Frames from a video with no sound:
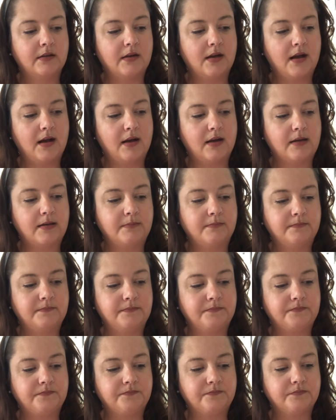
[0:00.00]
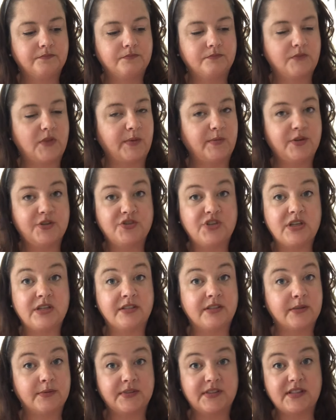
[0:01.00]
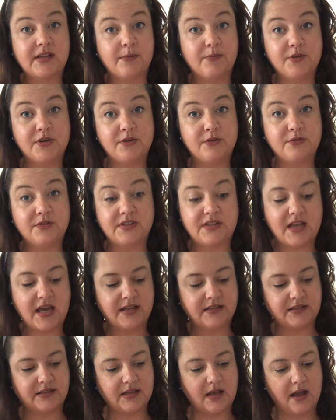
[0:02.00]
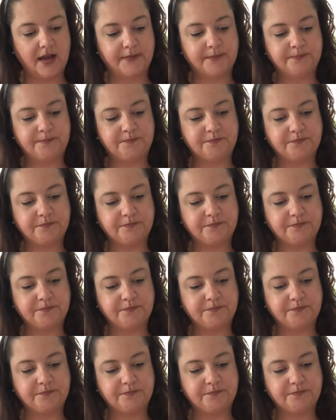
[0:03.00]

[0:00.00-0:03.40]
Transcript: Um, maybe you're dealing with someone who's that sign.